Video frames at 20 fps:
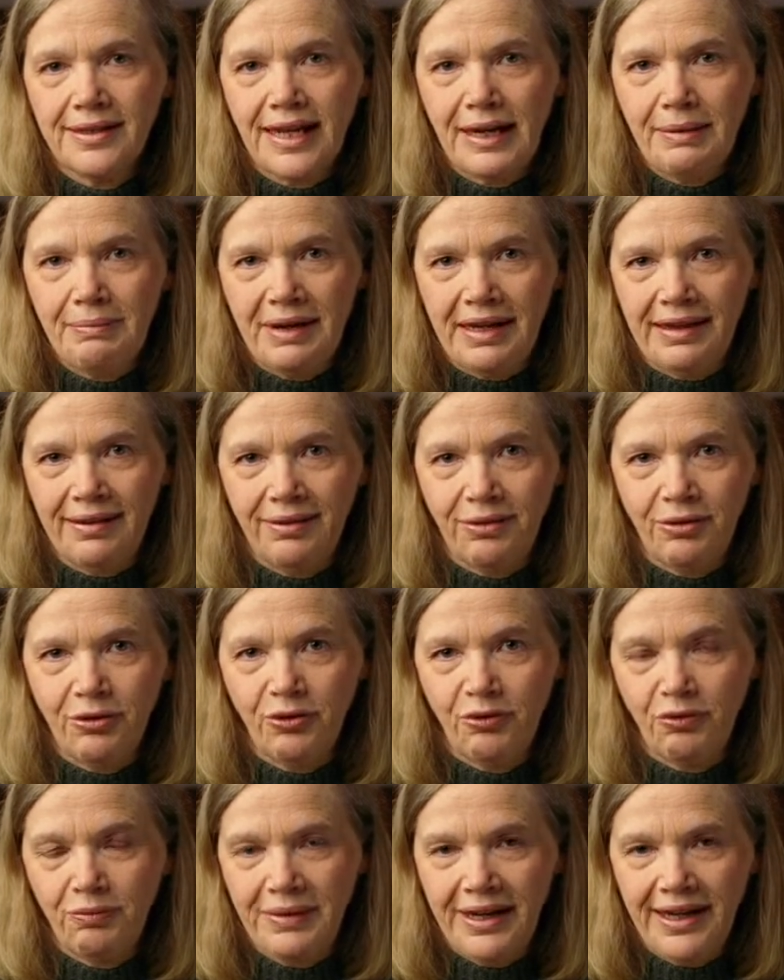Day month
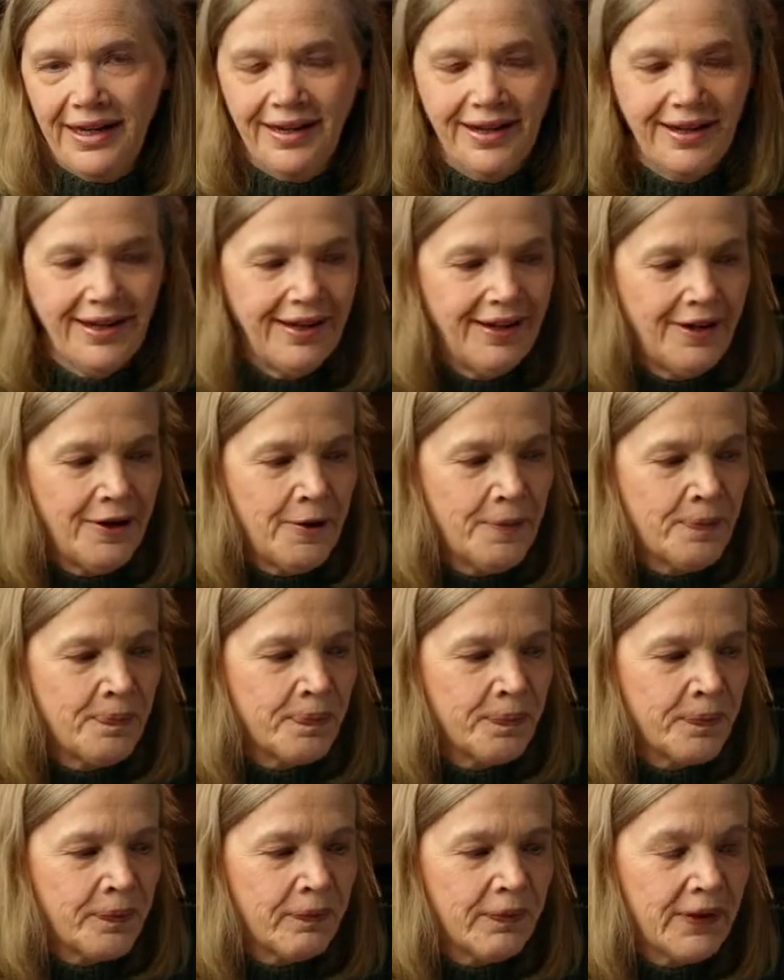of May.
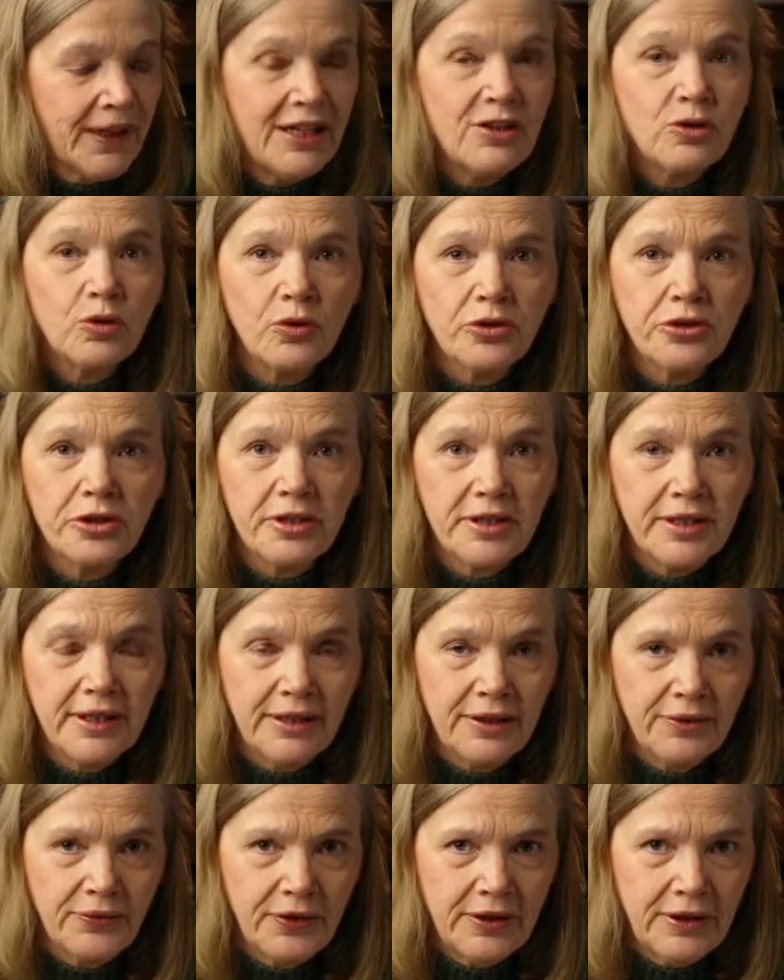It's also a
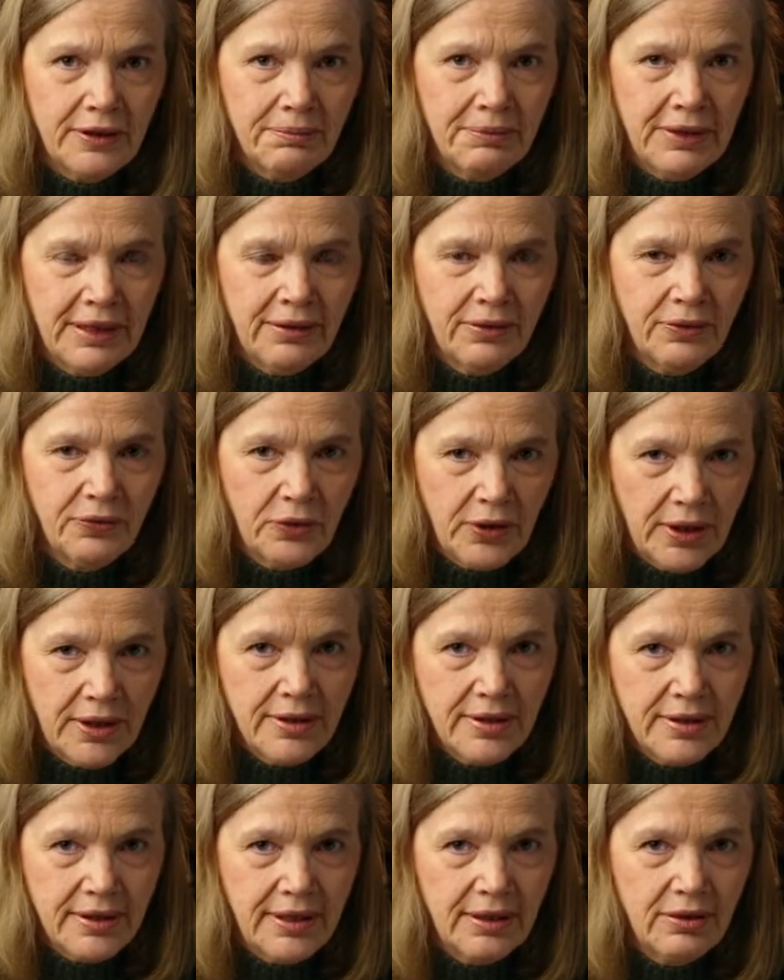significant month for
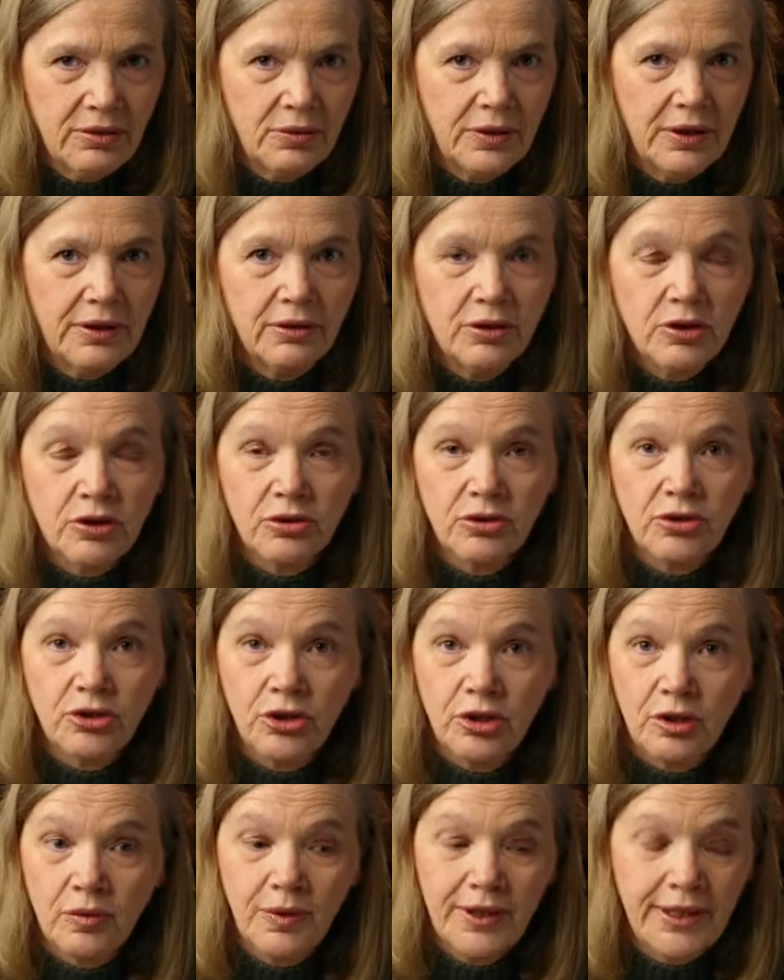us here at Oikos, because
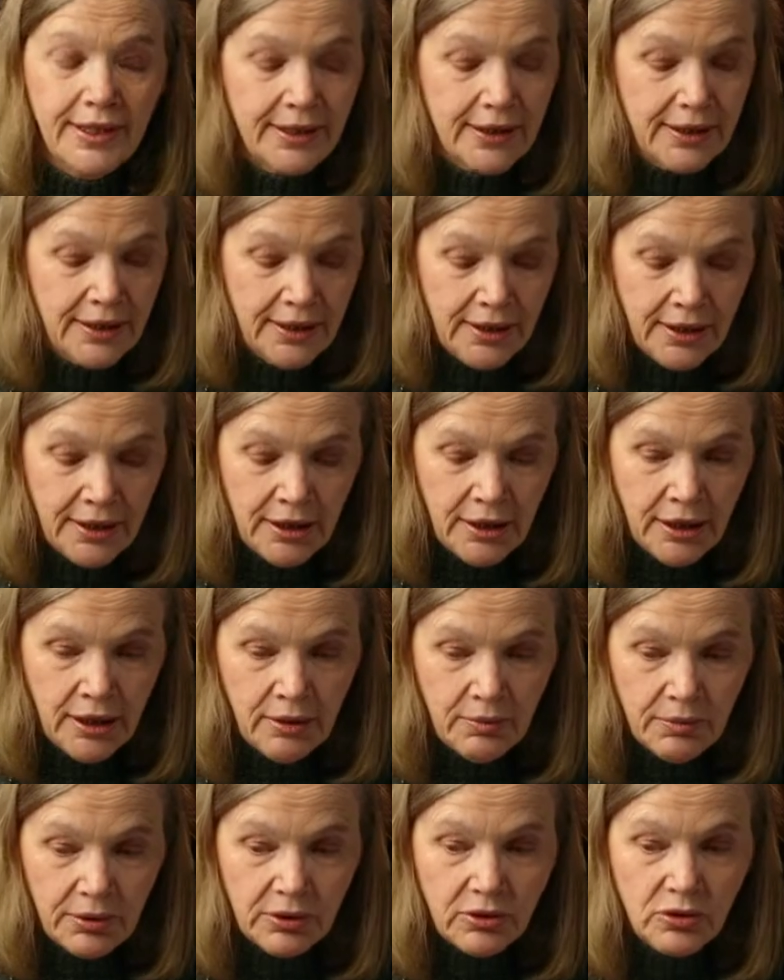you know why?
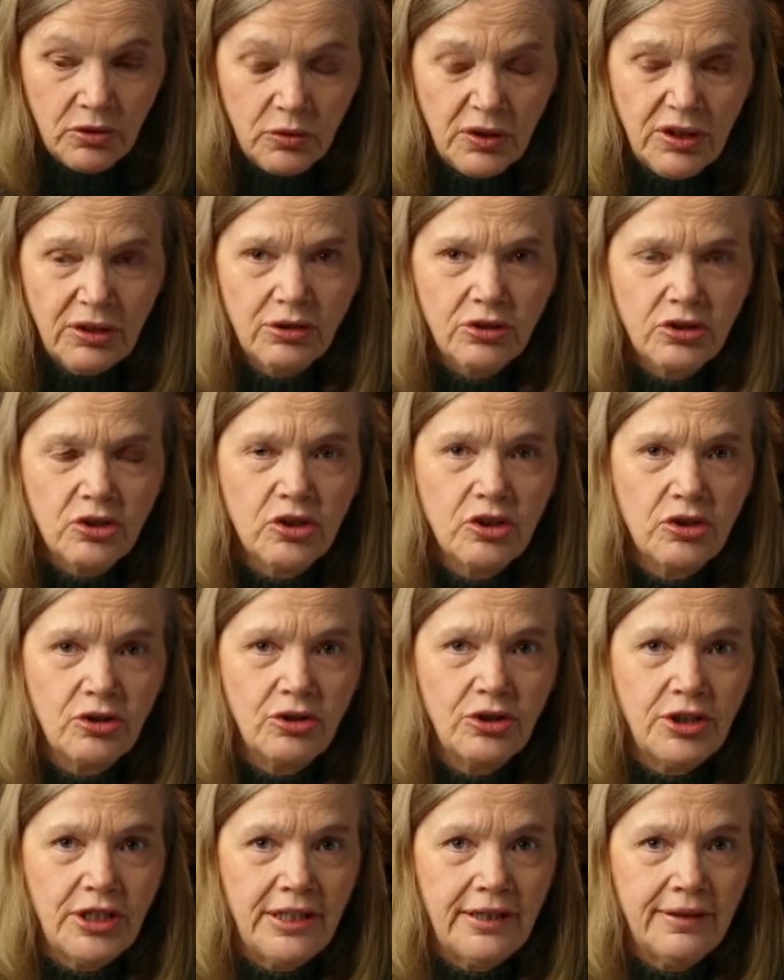Because Oikos is
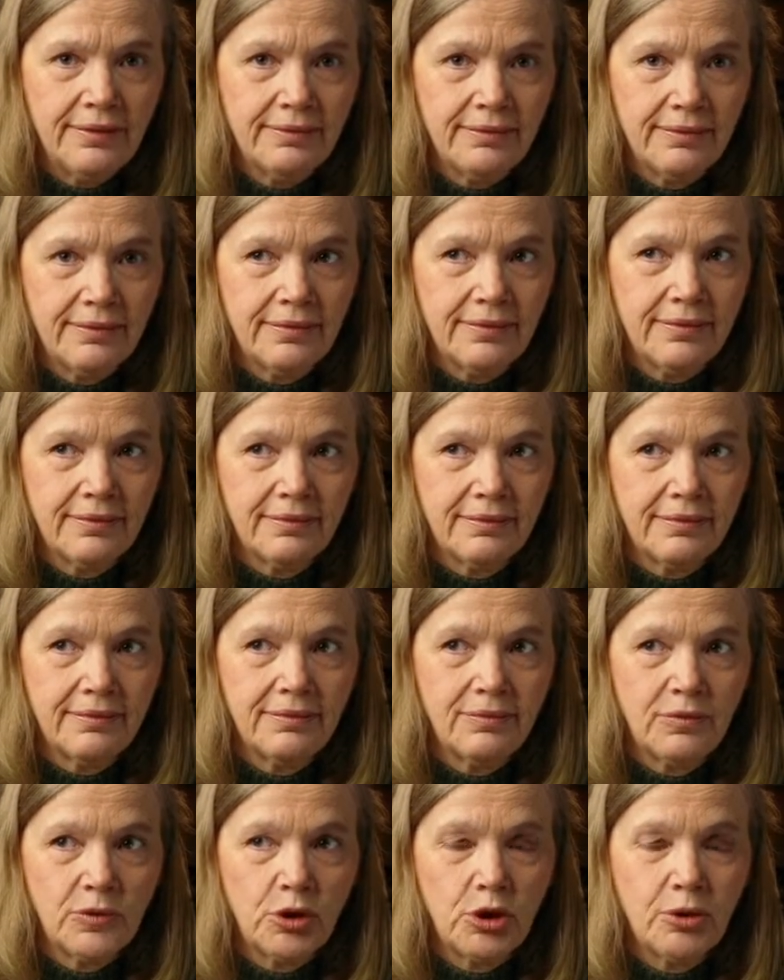30.
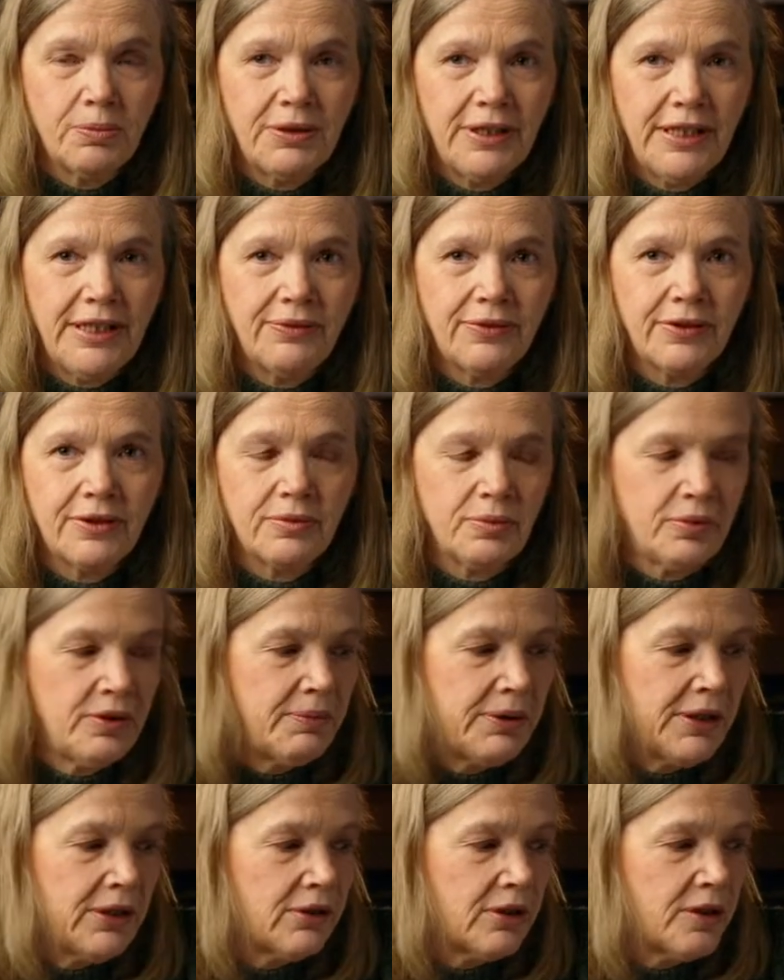Would you believe it? We've
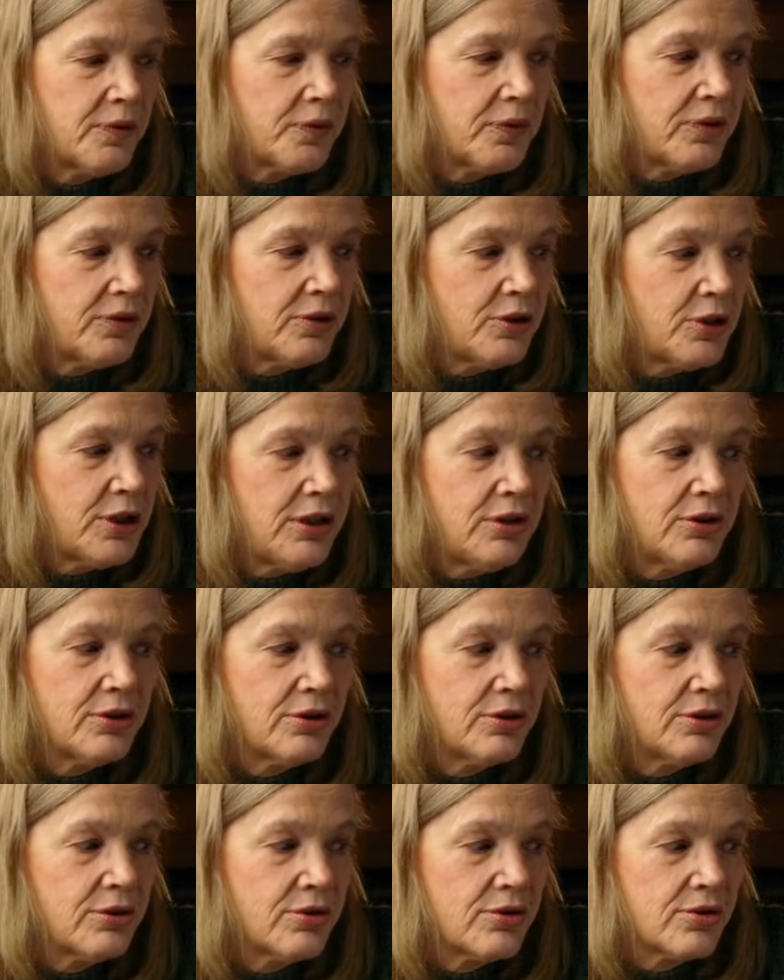been going for 30
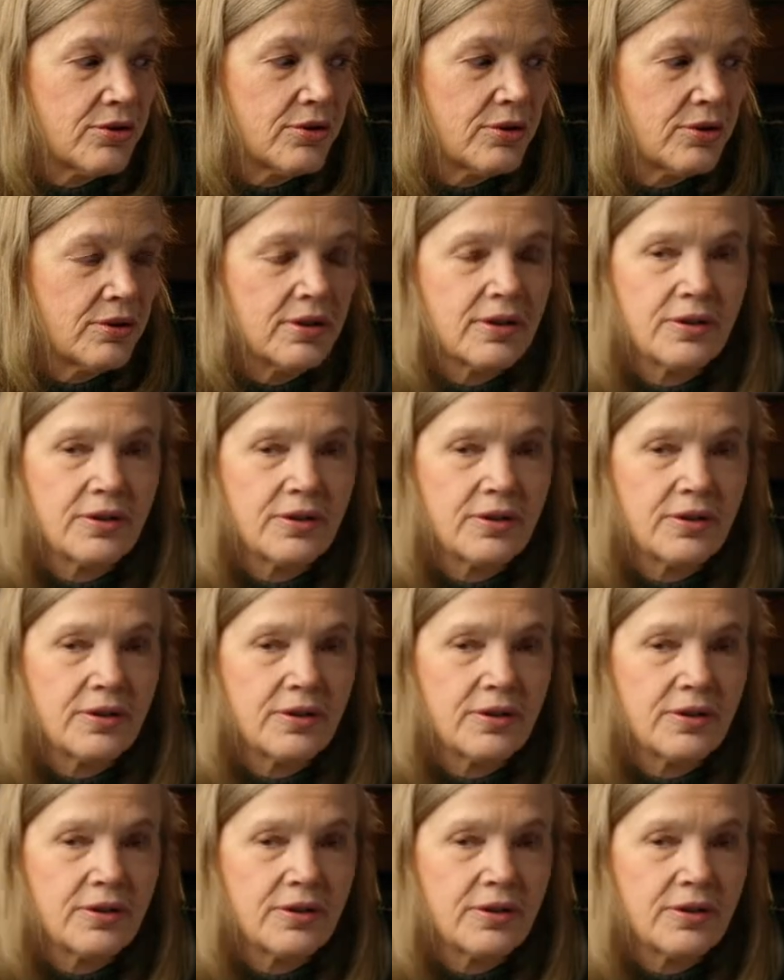years.